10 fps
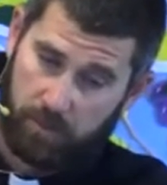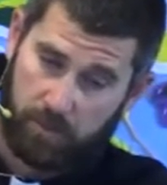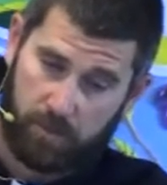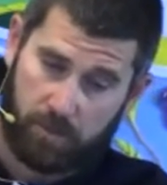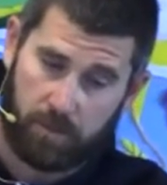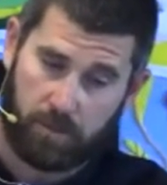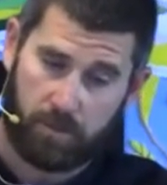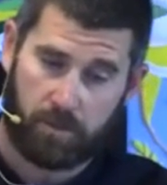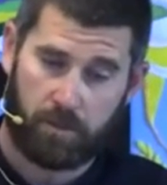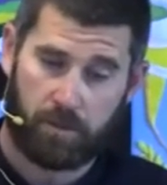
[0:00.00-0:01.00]

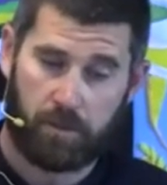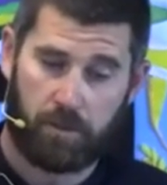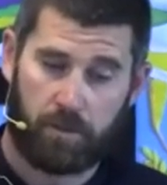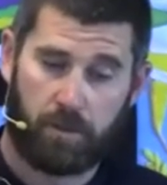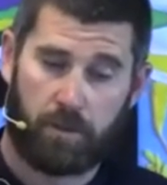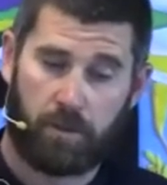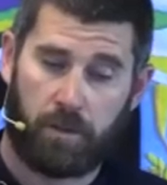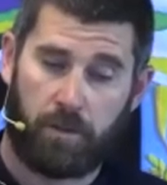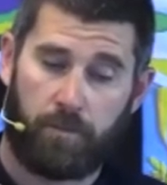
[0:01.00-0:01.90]
Nobody speaks.